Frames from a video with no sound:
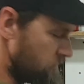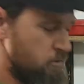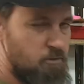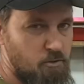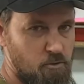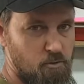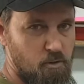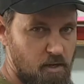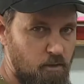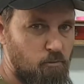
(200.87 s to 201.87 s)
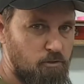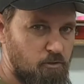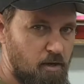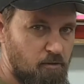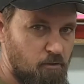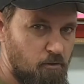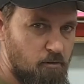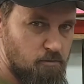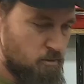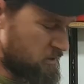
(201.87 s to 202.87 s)
up with two equal strength
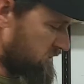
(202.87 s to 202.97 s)
hives, which